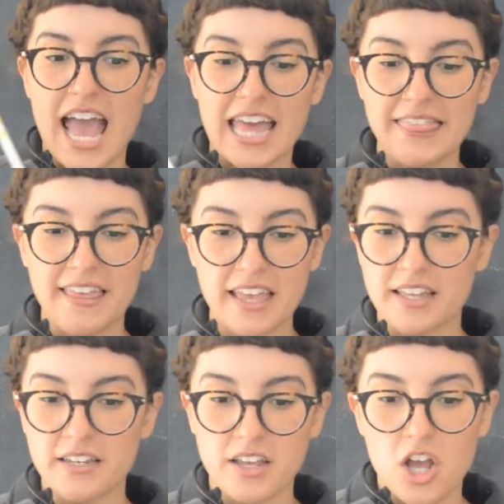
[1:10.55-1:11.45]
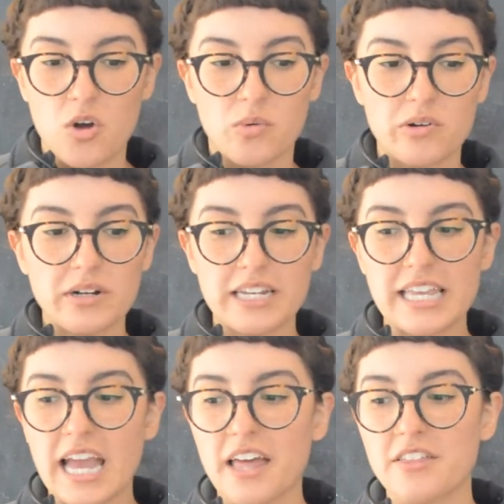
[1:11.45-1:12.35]
and then we're going to
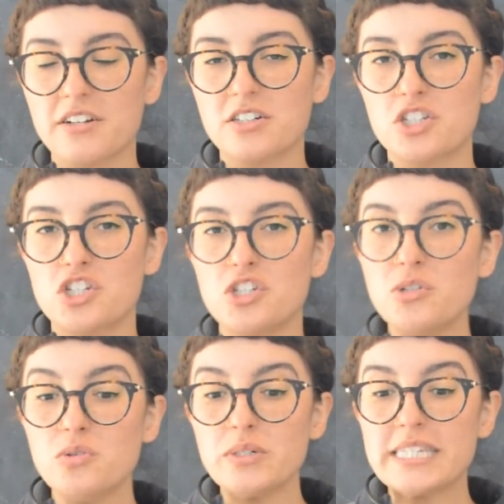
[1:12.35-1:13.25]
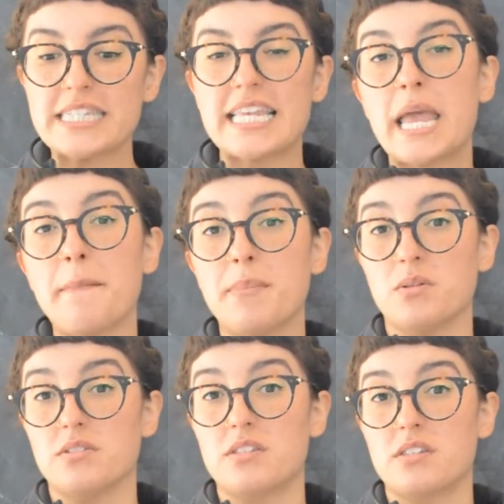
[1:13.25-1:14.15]
gather two
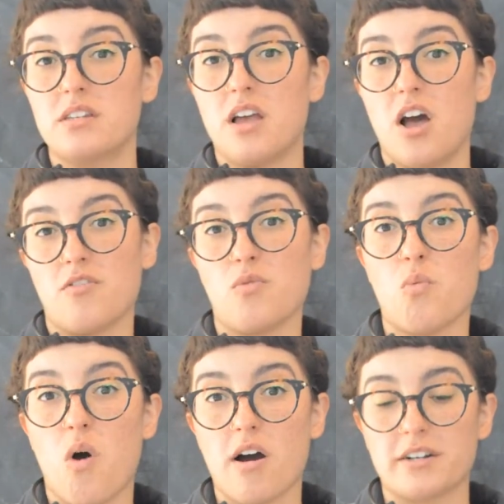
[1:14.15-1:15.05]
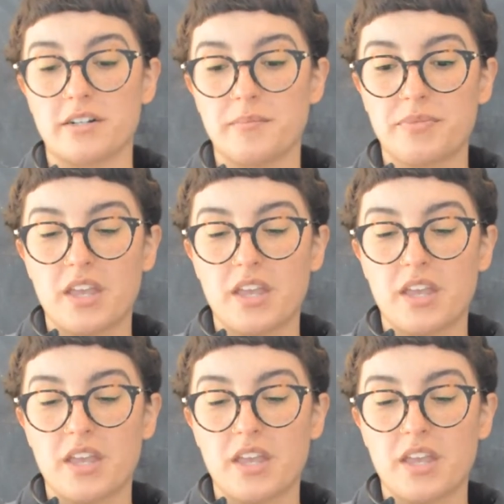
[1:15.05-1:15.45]
samples of water.